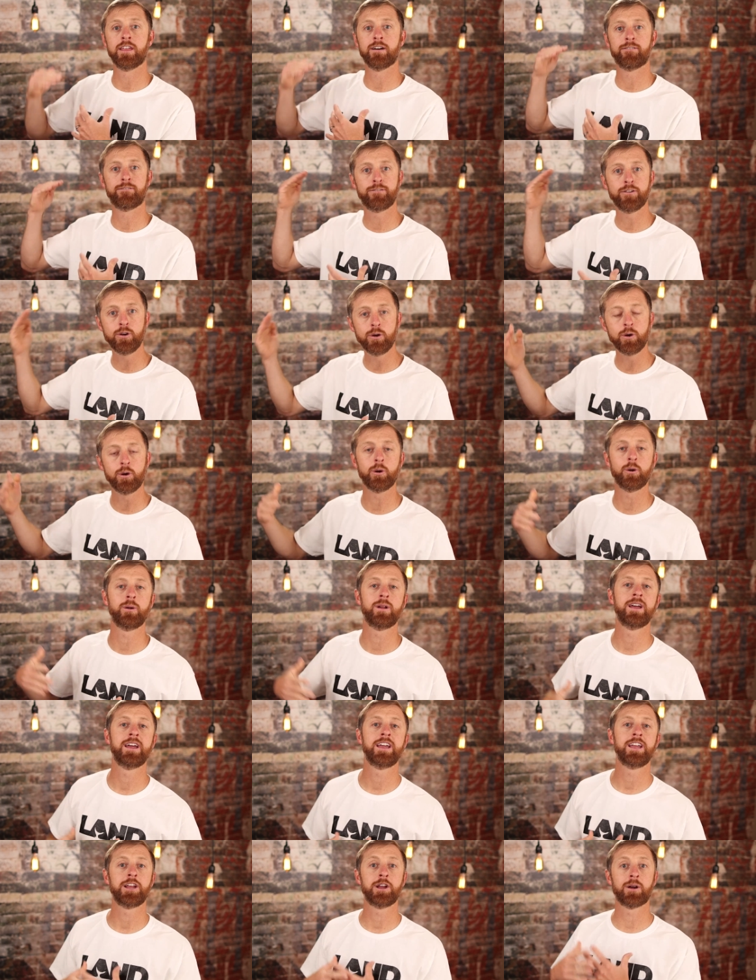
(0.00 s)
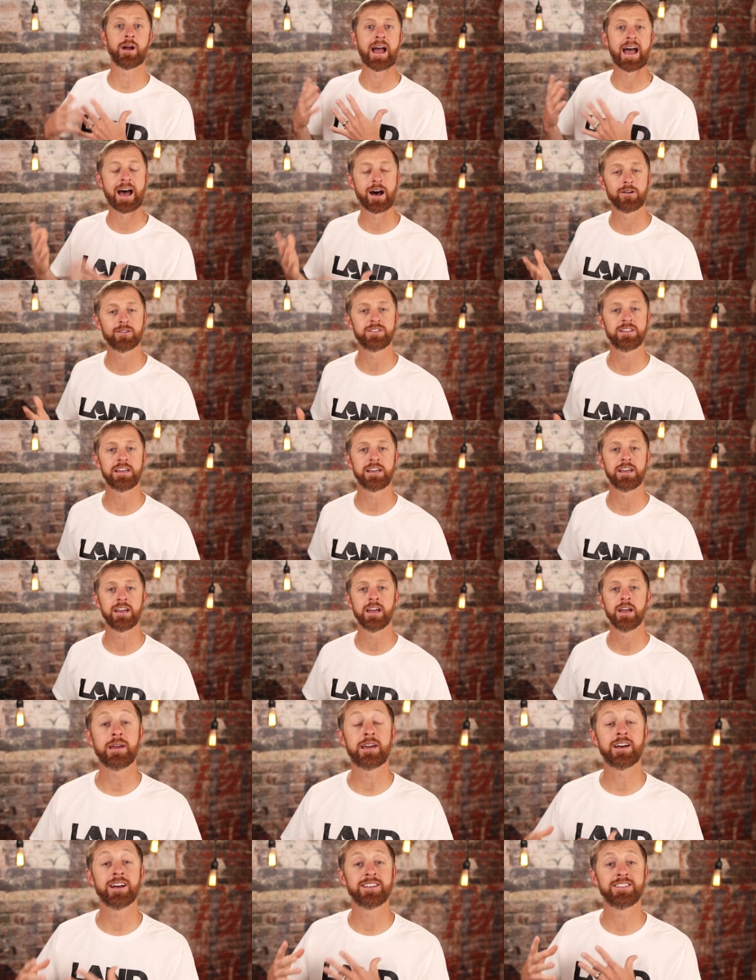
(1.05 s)
the food, your housing,
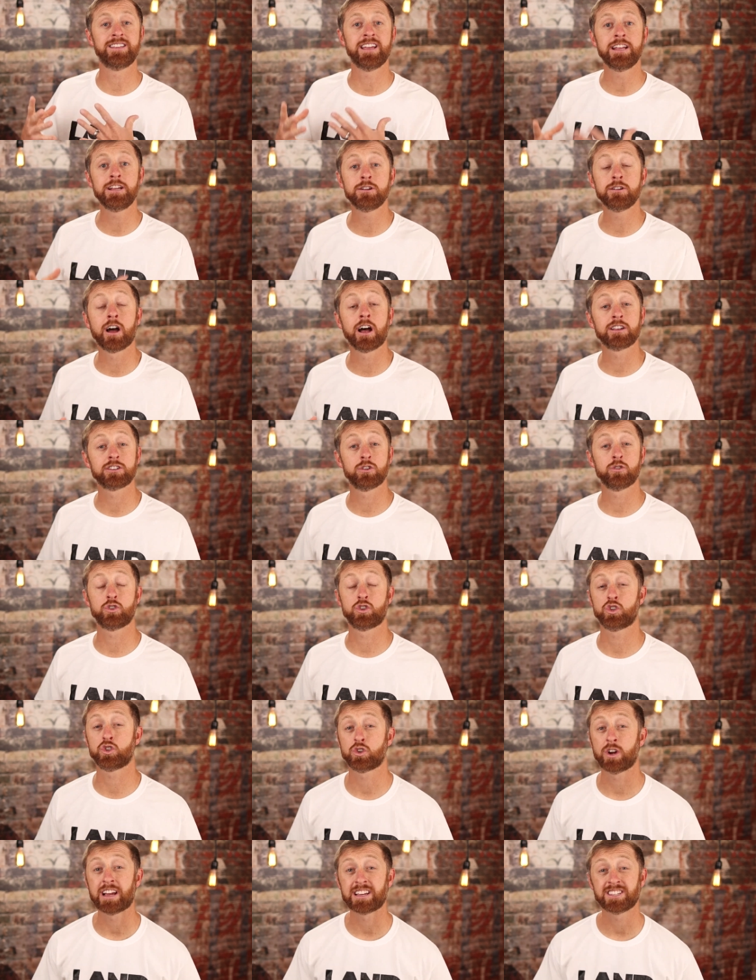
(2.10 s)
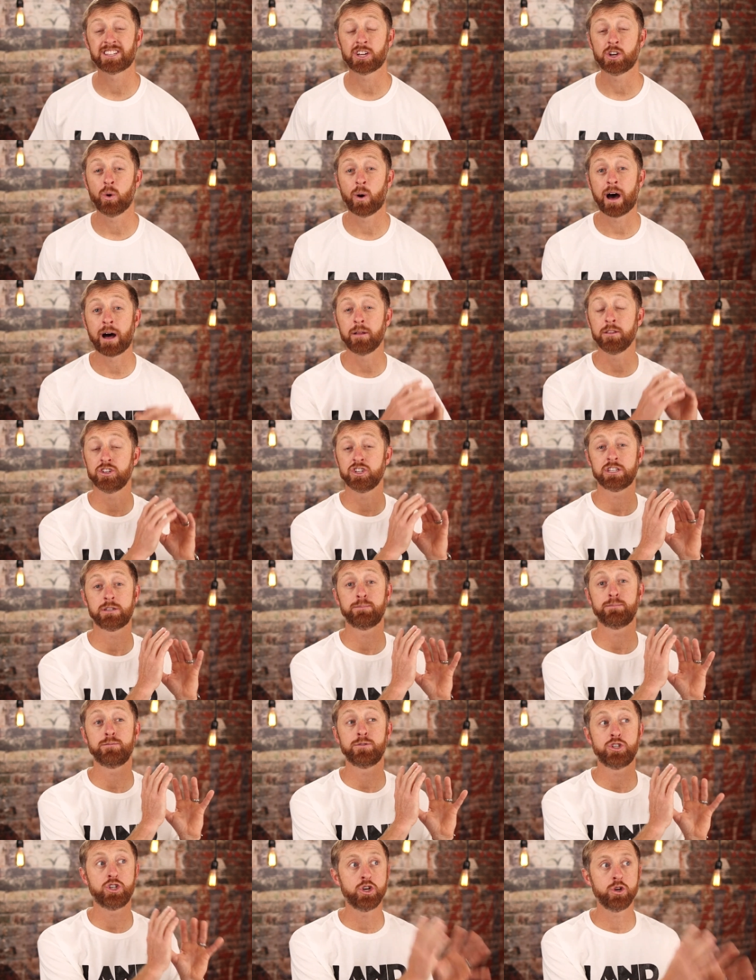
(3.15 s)
because then you're not so stressed to go out and
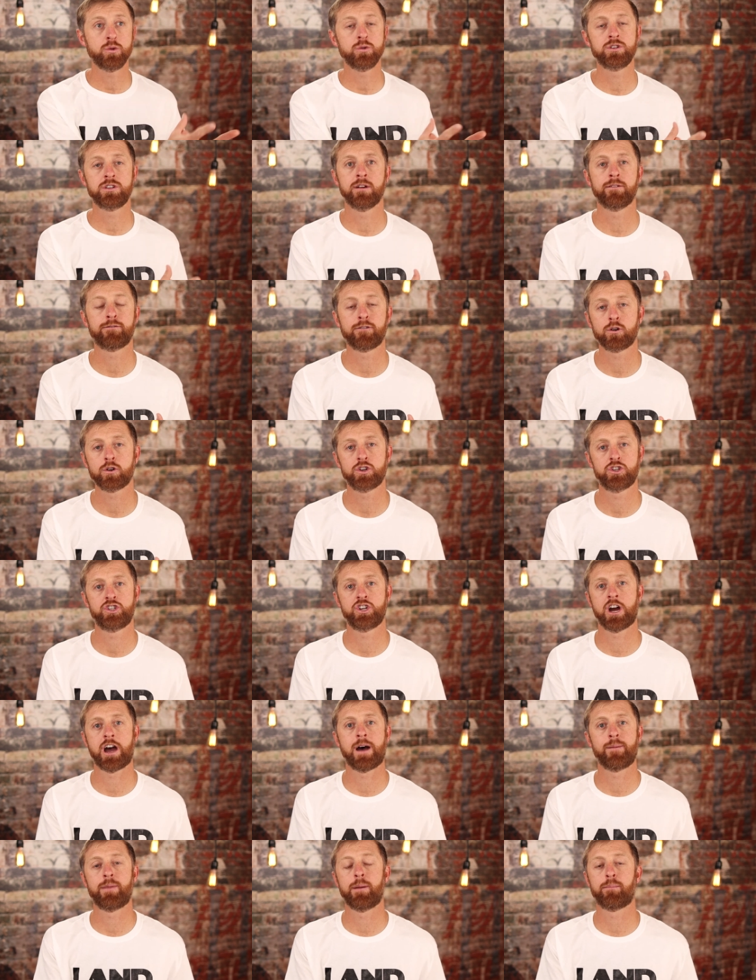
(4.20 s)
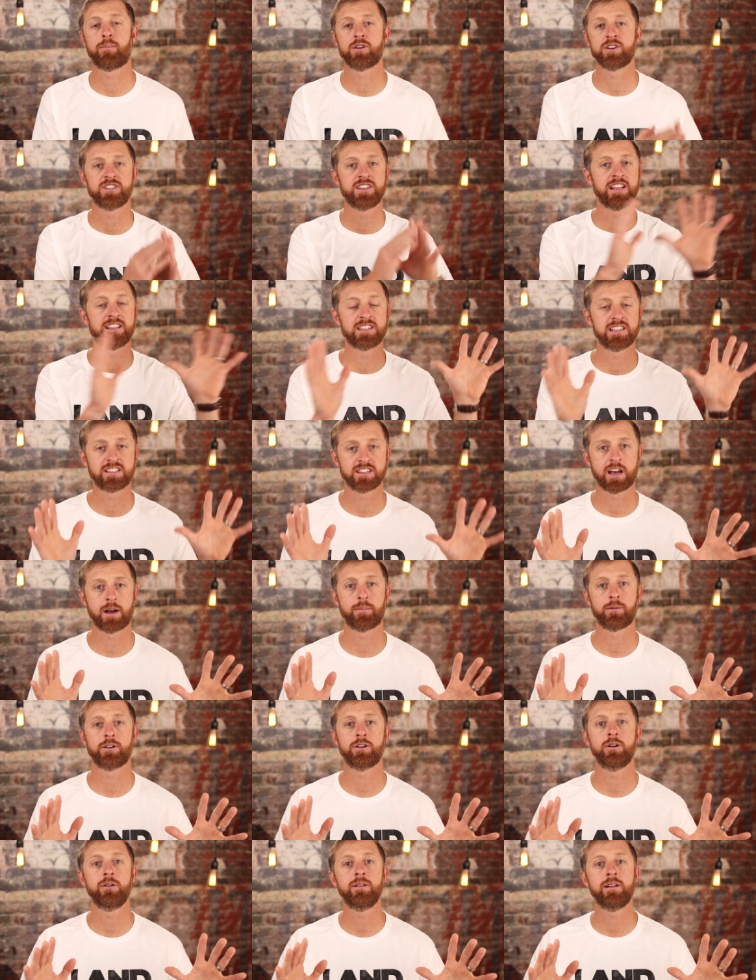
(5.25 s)
just choose the first job that presents this
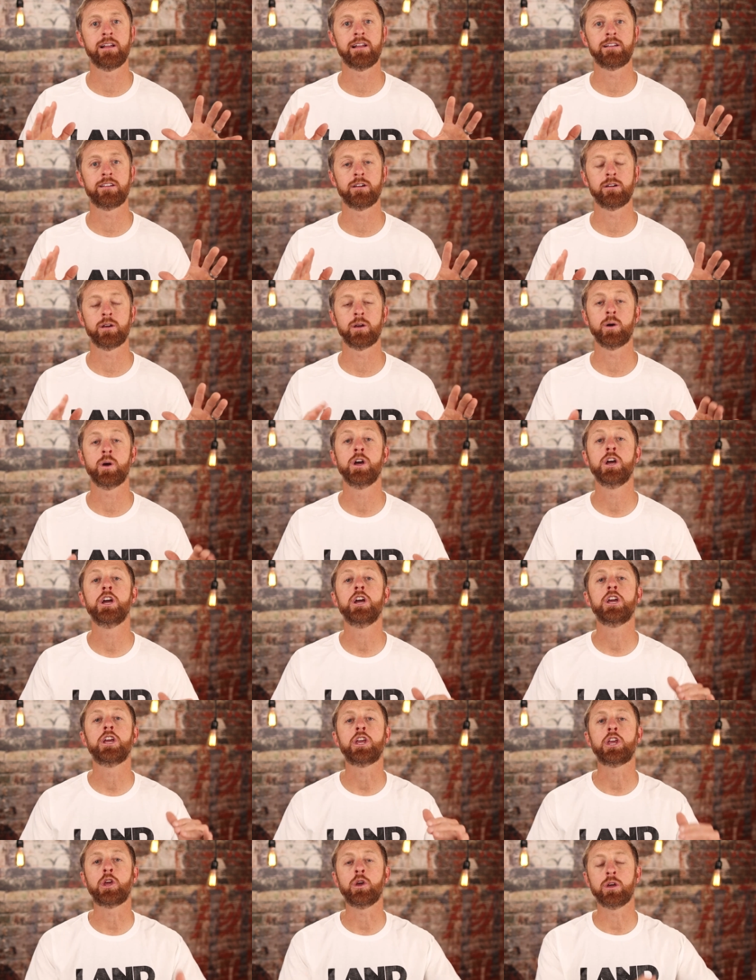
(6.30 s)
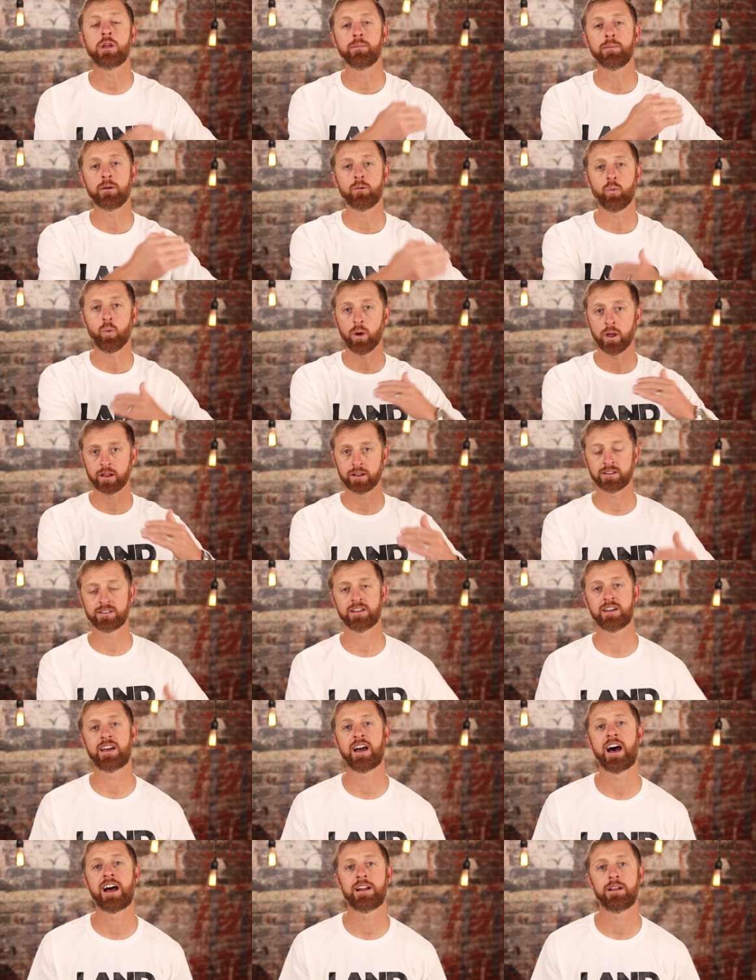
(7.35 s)
opportunity to you. You can be willing to
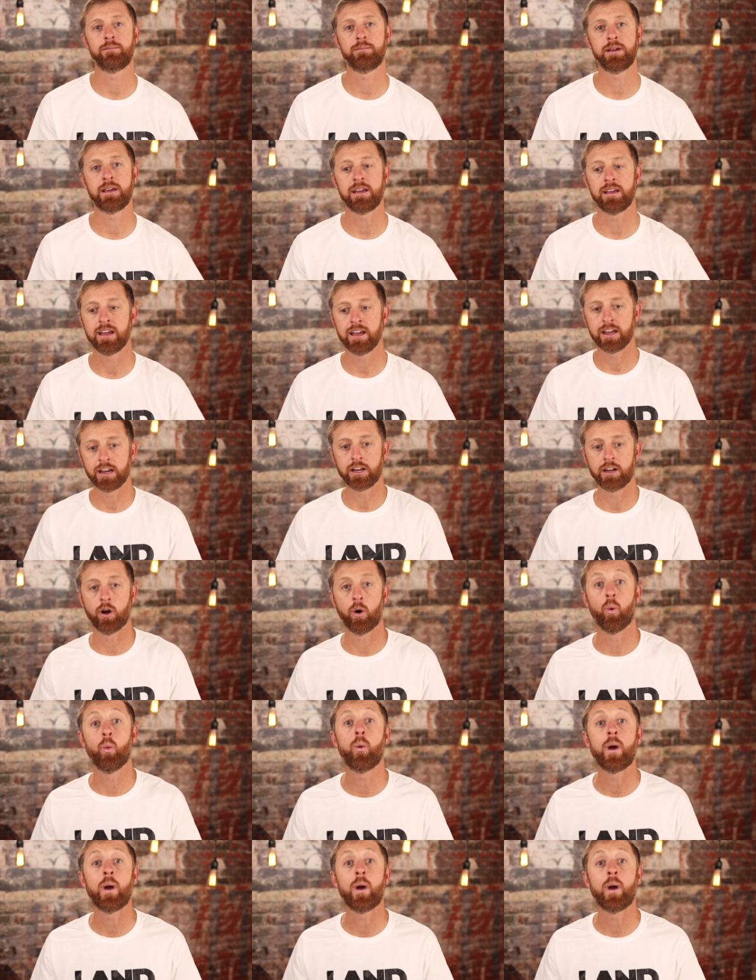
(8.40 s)
kind of be, you know,